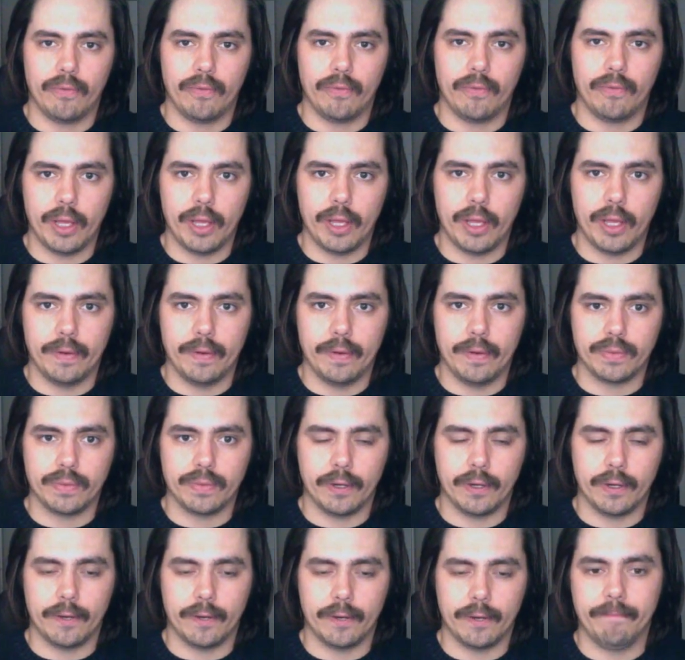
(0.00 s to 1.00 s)
it as
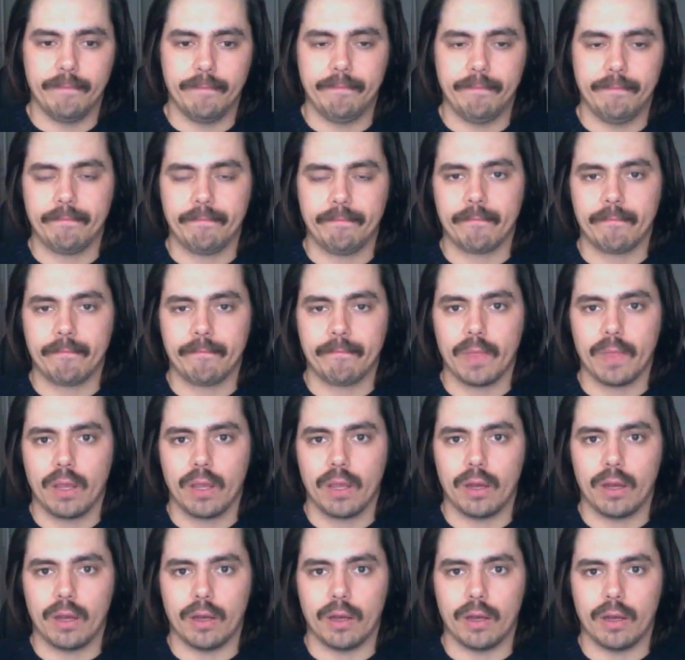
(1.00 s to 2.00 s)
well,
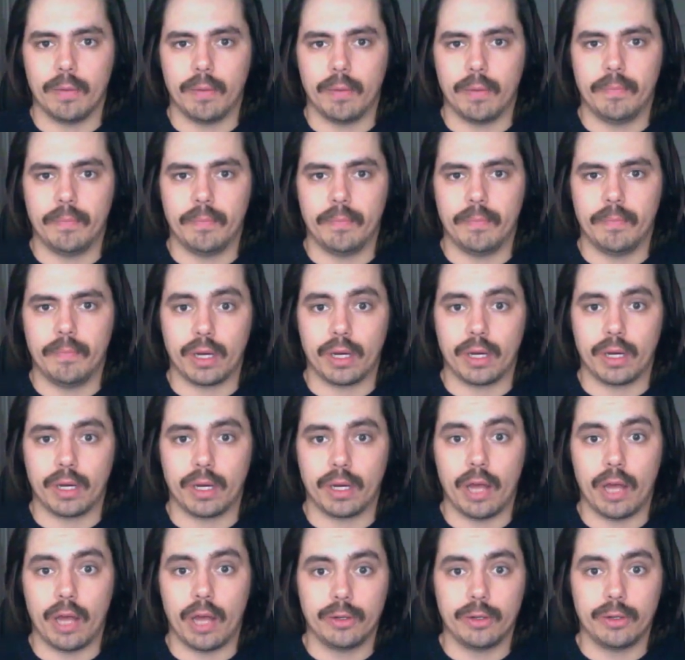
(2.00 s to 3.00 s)
and
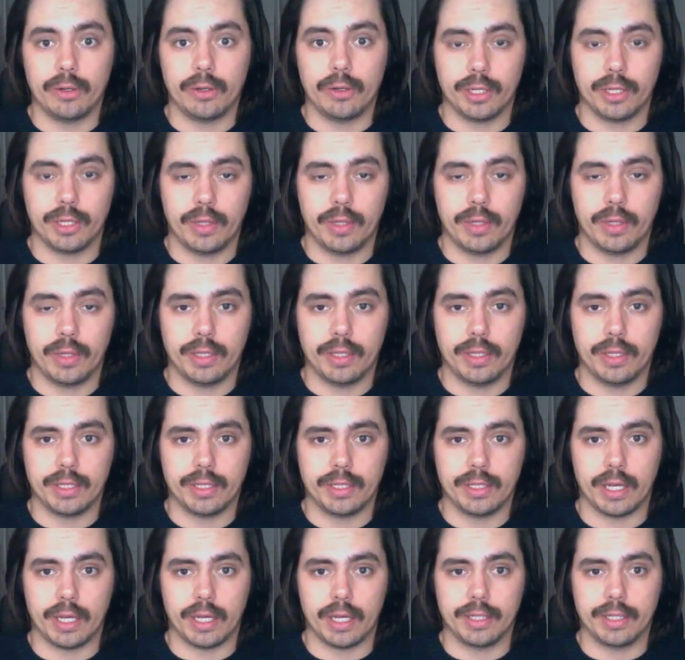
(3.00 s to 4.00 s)
color adjustment. This is
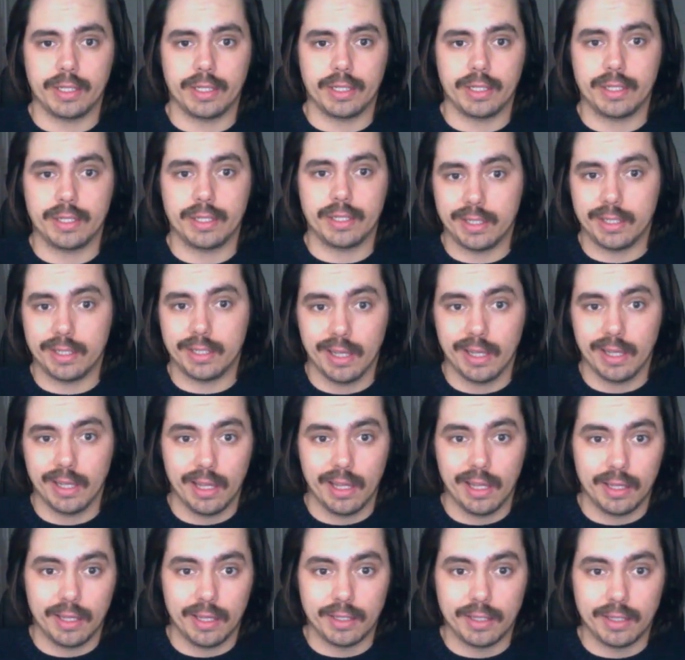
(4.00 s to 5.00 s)
nice.
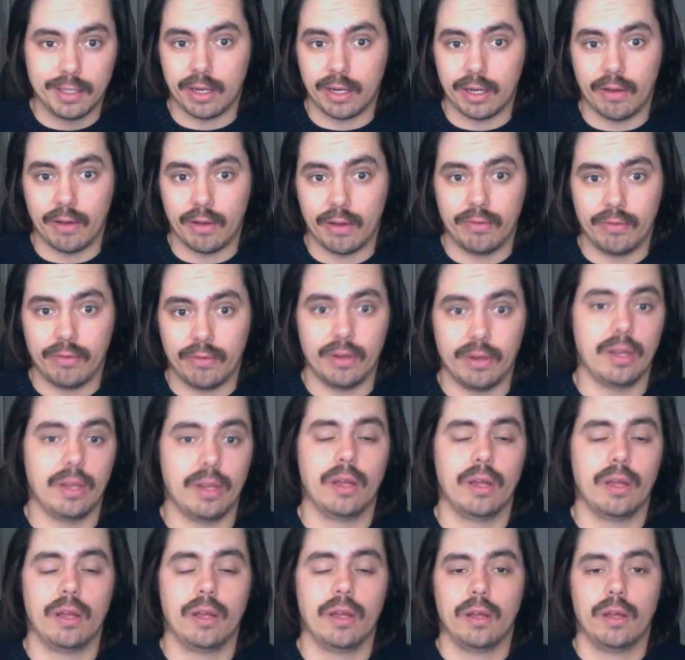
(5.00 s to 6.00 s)
This can often
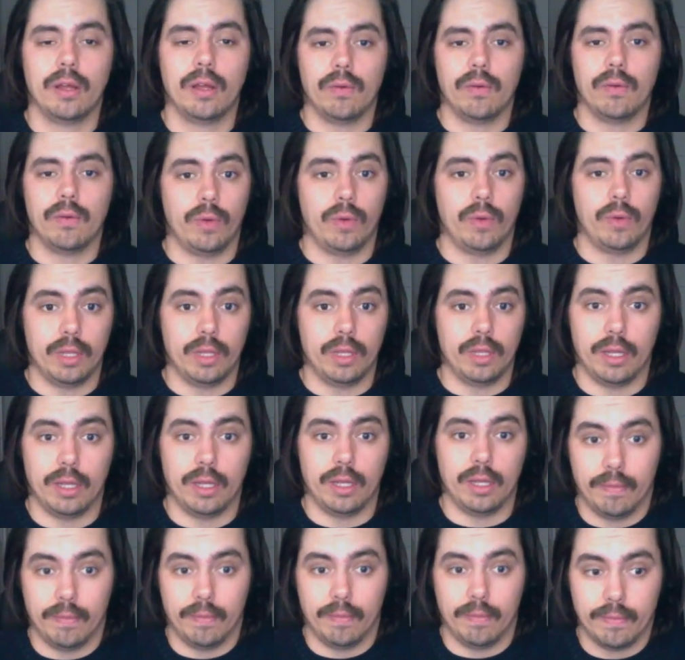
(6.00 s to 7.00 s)

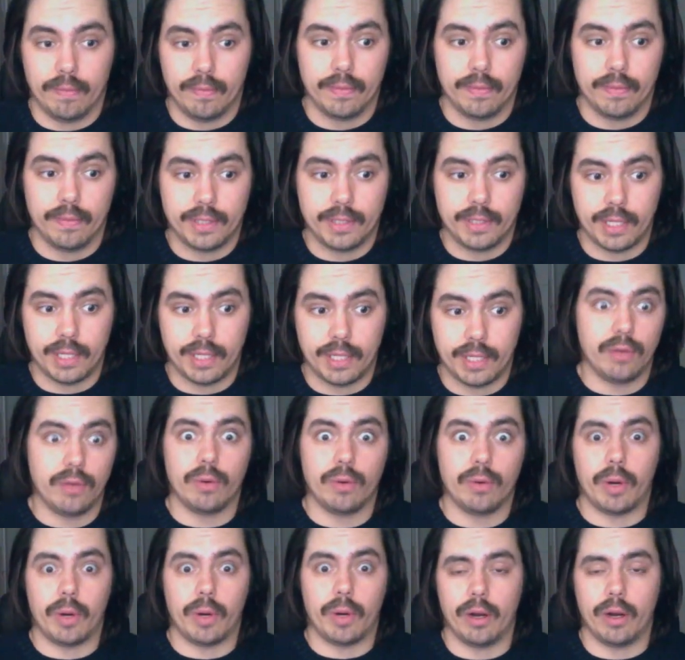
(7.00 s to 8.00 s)
really set you
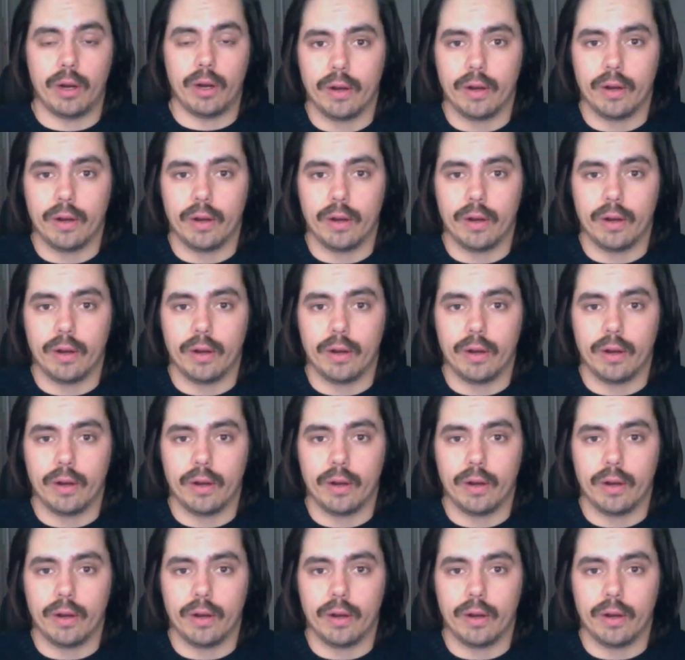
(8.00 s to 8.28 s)
apart